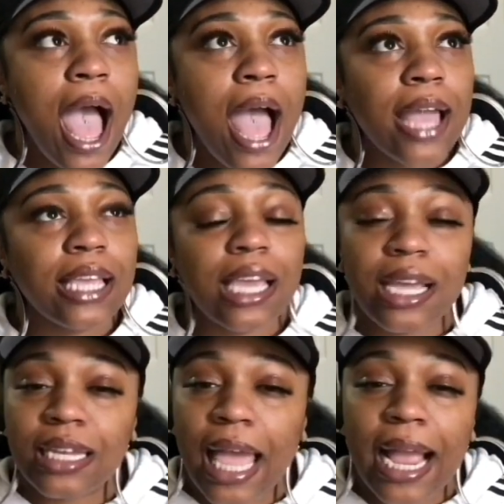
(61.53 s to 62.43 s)
yeah,
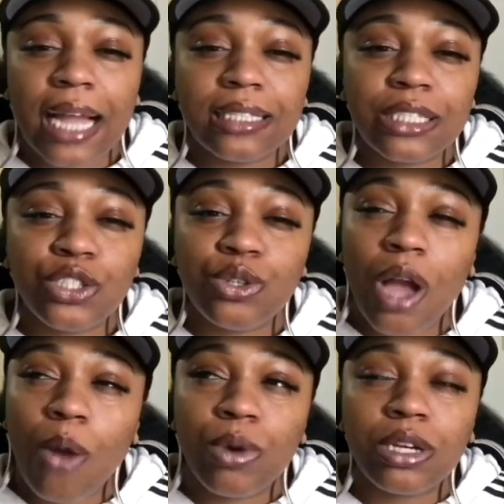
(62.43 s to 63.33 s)
like I just, you know, I
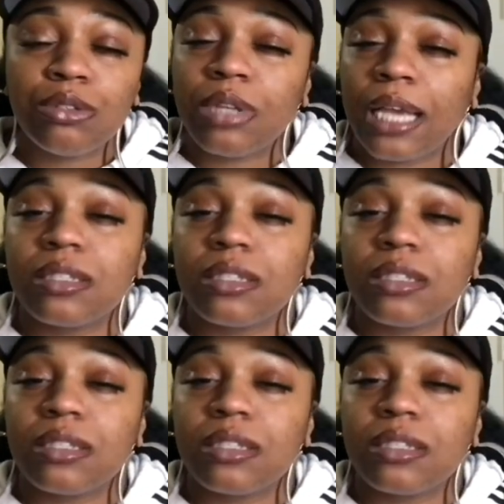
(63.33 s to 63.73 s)
want to do like some